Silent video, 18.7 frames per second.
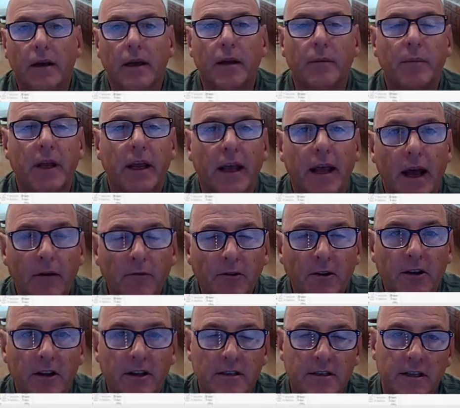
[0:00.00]
can be
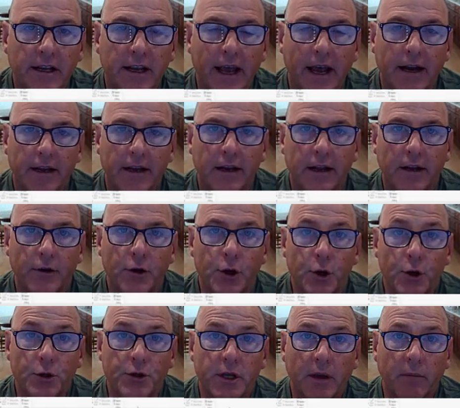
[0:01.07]
effortlessly edited
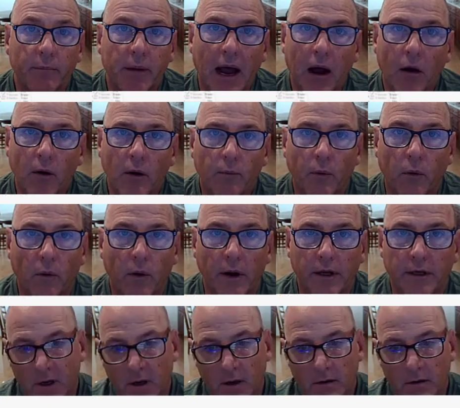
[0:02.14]
using PowerPoint.